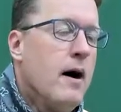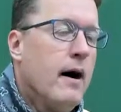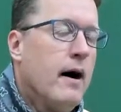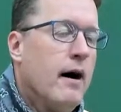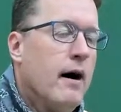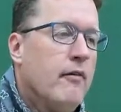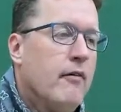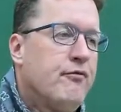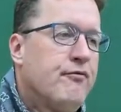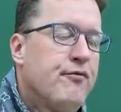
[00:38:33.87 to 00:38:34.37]

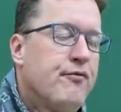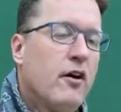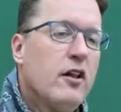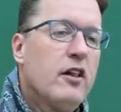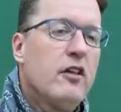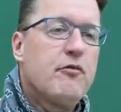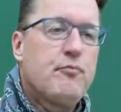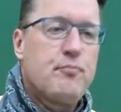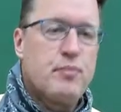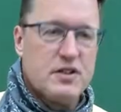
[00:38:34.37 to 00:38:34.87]
uh,
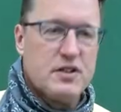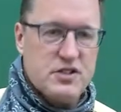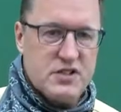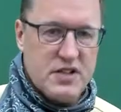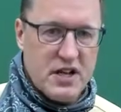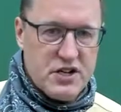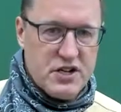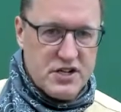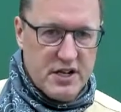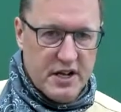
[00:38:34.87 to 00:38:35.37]
full of
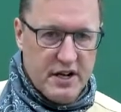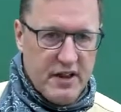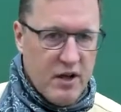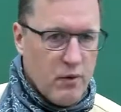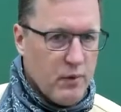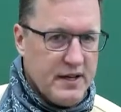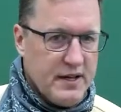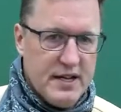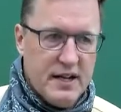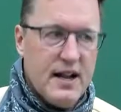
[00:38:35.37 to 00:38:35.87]
precision that
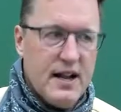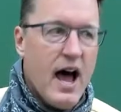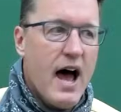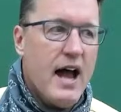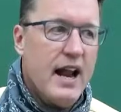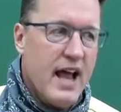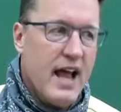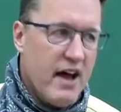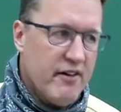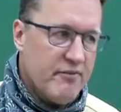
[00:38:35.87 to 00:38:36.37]
we did
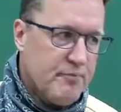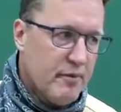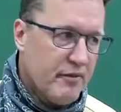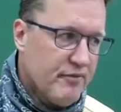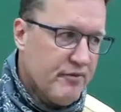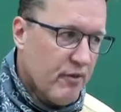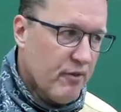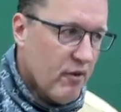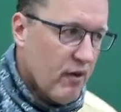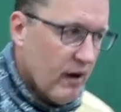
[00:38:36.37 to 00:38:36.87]
not have
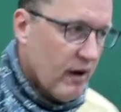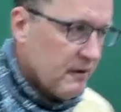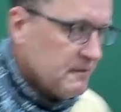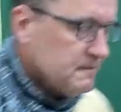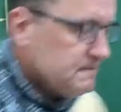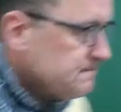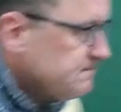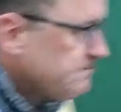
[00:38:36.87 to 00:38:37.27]
before.